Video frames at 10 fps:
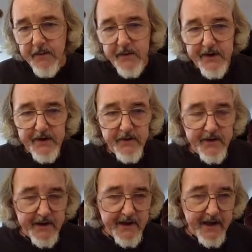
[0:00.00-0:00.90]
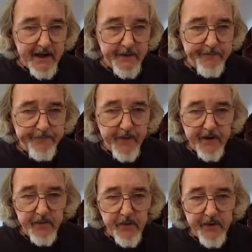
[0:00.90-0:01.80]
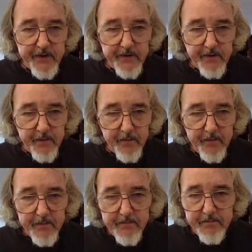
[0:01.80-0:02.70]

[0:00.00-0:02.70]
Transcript: What we're going to do today is we're going to